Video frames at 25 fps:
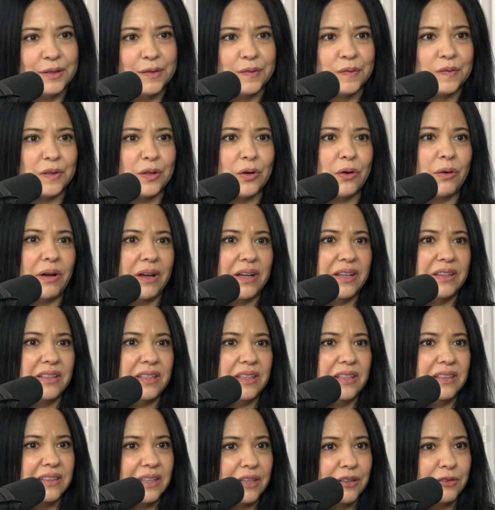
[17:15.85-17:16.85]
So I
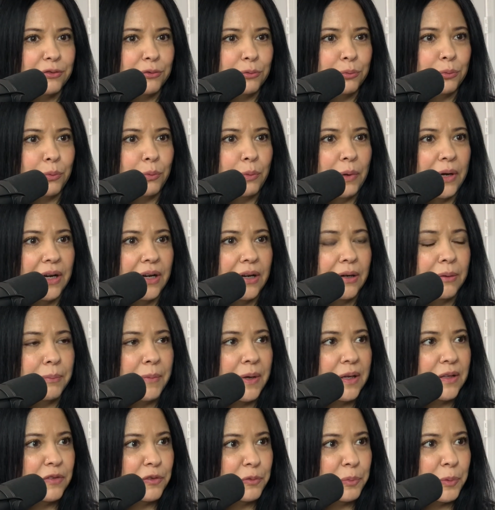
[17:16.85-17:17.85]
think that's where
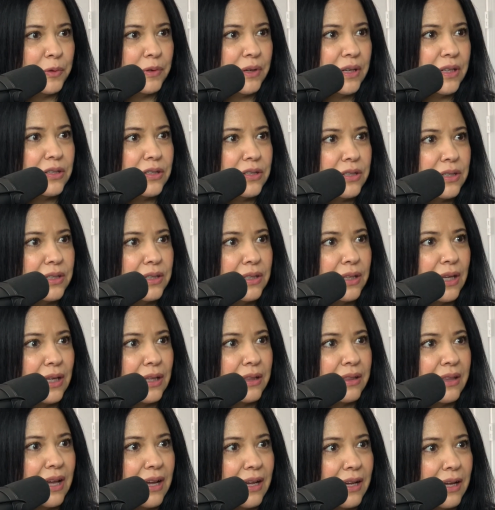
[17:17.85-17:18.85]
my inspiration,
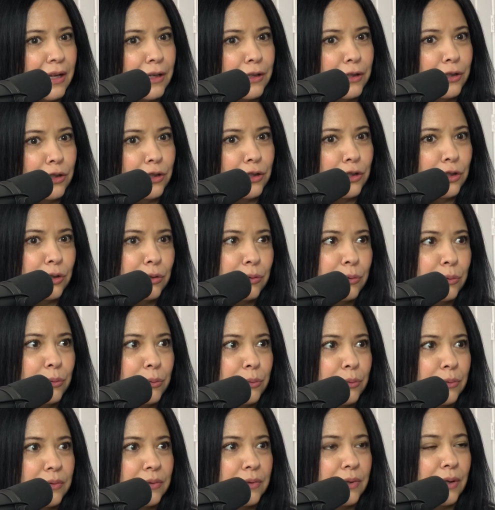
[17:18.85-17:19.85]
like that kind of
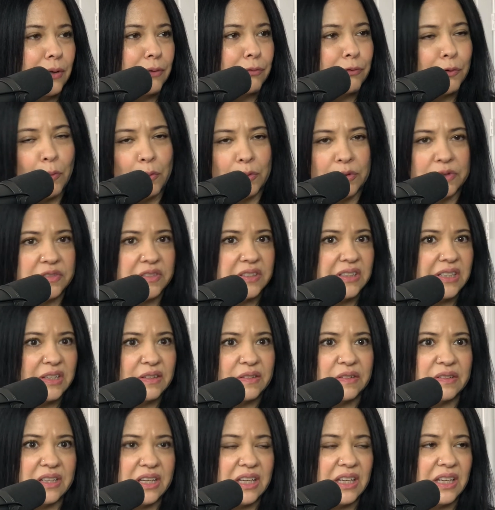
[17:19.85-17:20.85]
cute, of course,
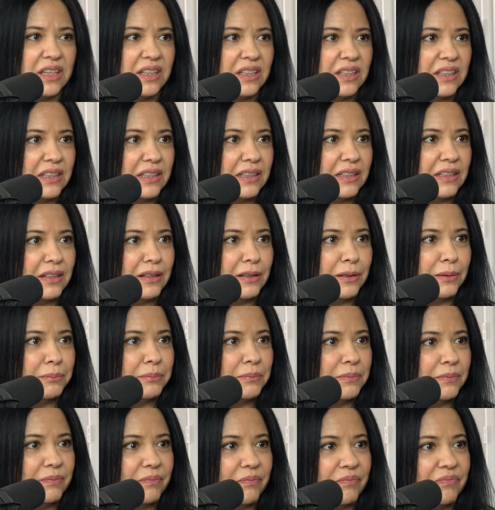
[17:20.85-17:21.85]
Disney.
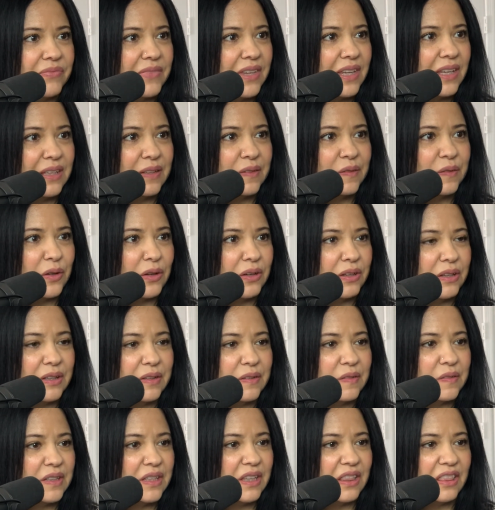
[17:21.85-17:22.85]

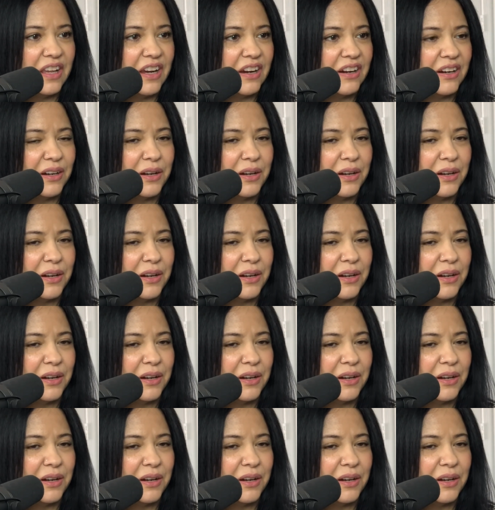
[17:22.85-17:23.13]
It's in there.